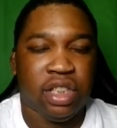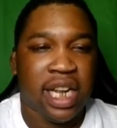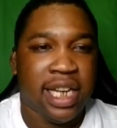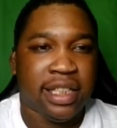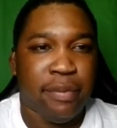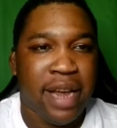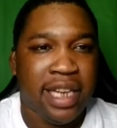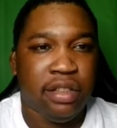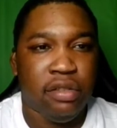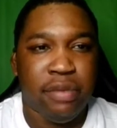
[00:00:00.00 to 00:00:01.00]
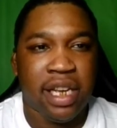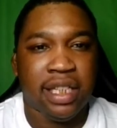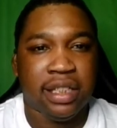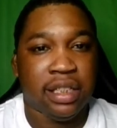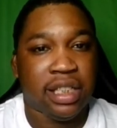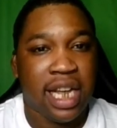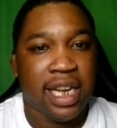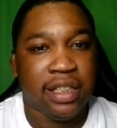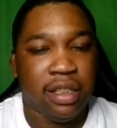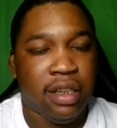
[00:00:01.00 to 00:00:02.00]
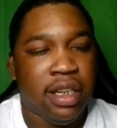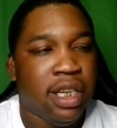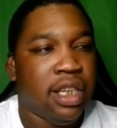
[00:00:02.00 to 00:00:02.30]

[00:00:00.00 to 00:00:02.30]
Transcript: shout out to Matthew Biggins and shout out to